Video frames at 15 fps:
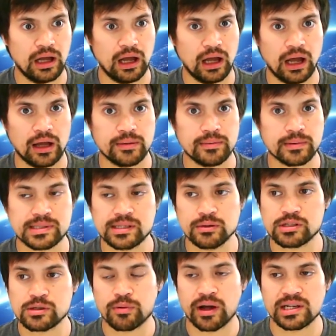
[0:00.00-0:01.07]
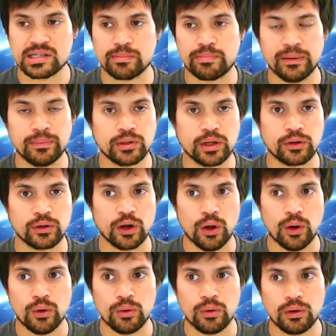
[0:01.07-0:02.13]
I'm, I'm still surprised that people don't
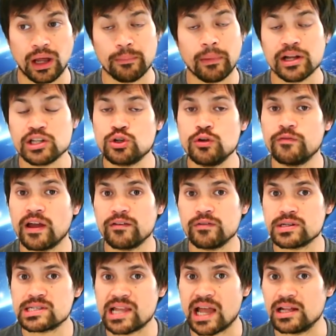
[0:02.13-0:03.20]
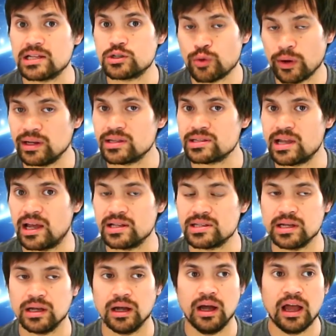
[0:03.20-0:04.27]
know. Like my two favorite stats, trading stats,
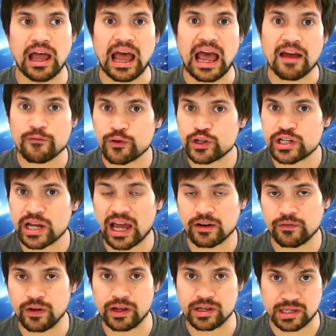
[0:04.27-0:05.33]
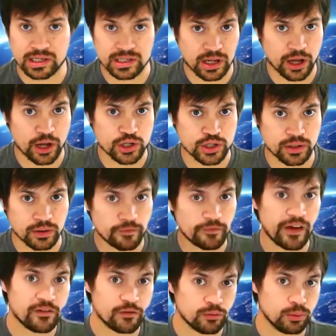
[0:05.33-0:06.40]
are average adverse excursion and
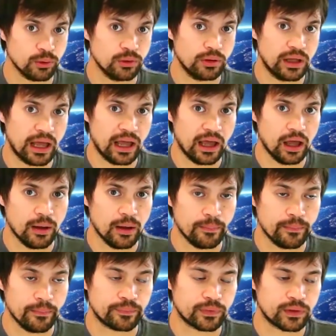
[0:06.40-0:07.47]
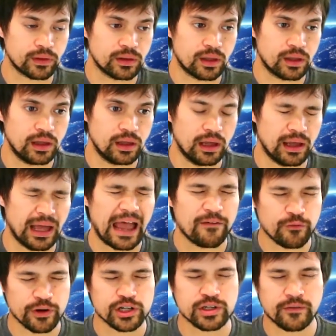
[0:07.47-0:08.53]
favorable um, uh,
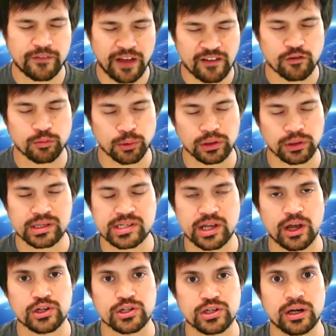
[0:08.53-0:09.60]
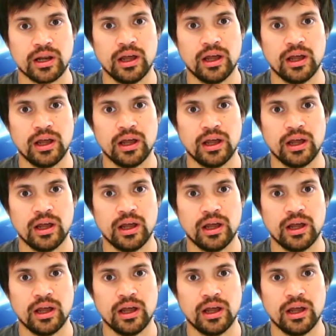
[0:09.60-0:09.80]
average favorable excursion.